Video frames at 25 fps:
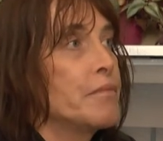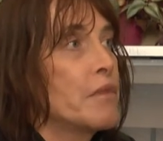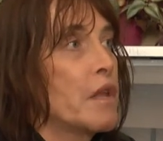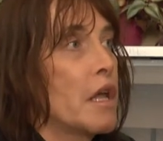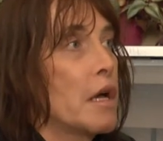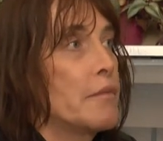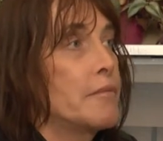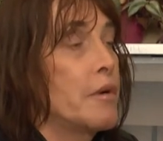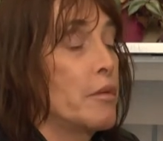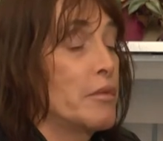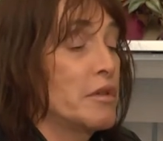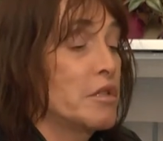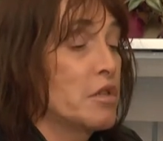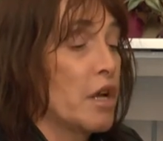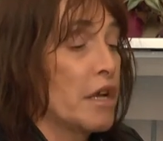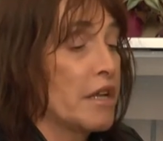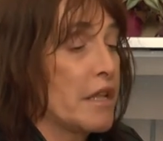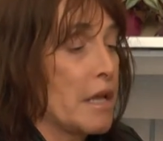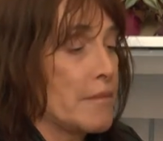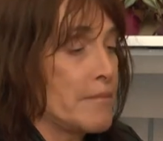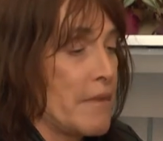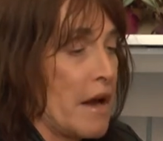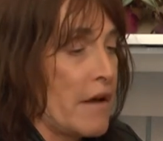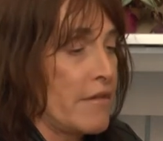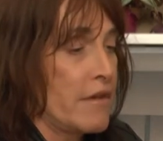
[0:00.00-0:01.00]
But we decided
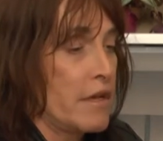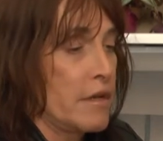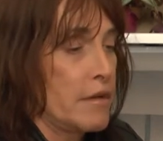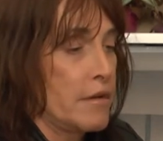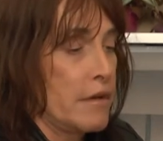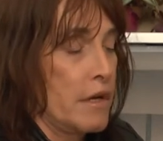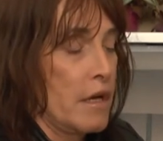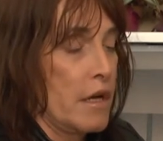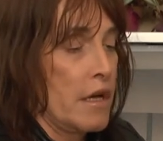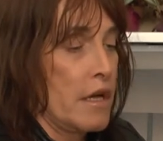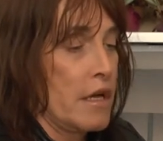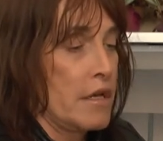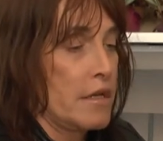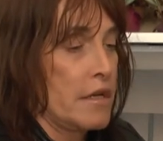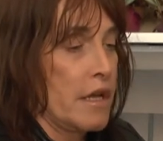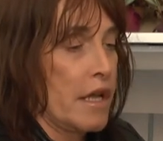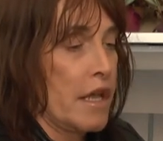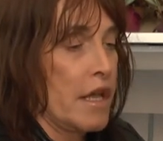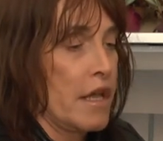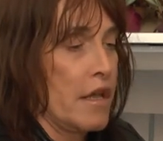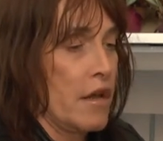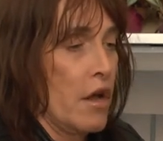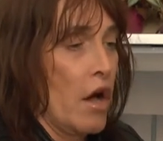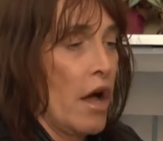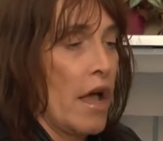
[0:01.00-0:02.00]
to get married,
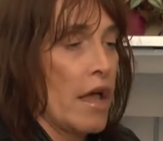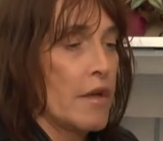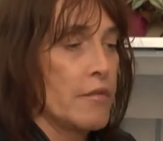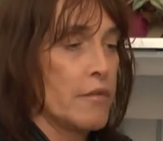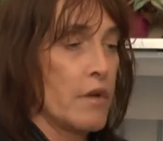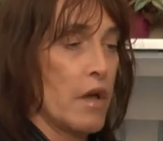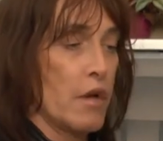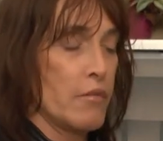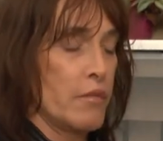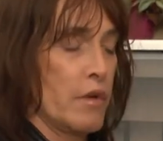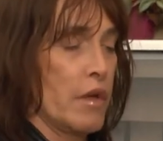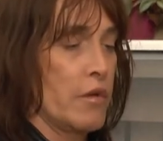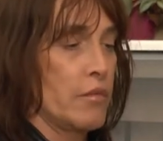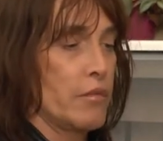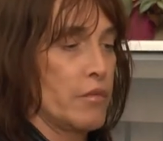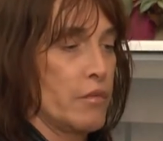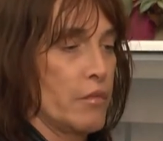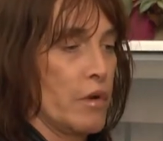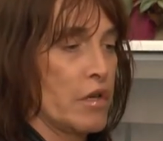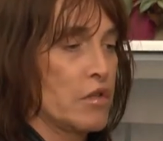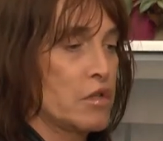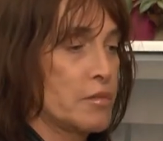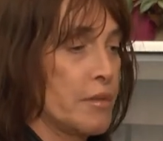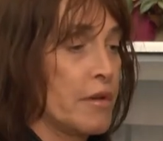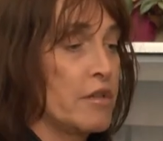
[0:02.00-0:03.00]
Nikki and I, and we
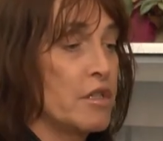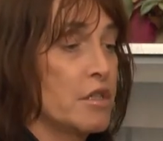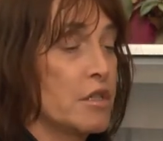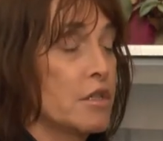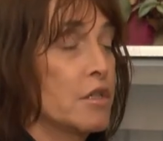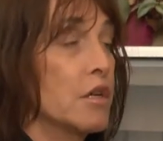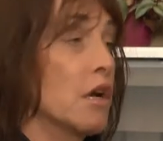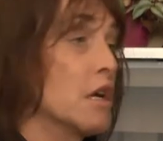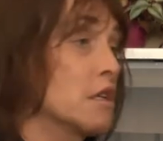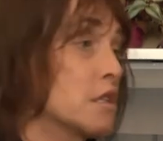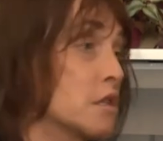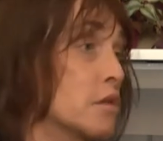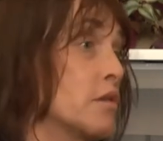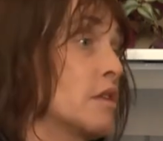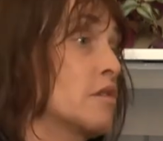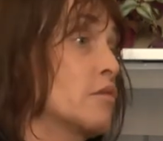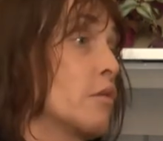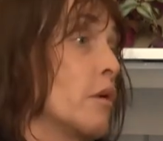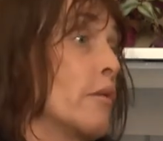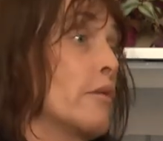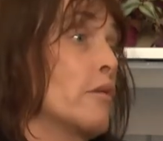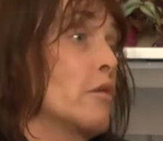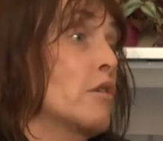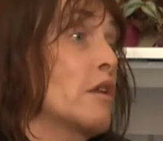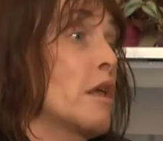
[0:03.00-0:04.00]
went to Spiritualist Church because that's
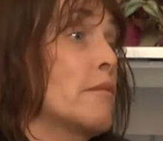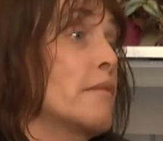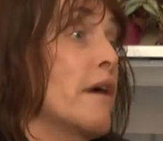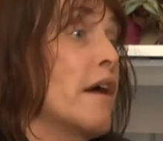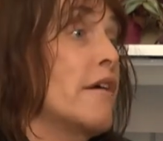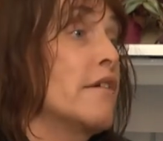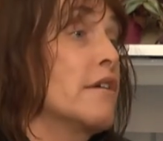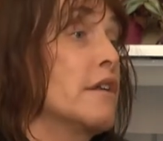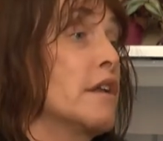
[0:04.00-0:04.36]
why we want to get married.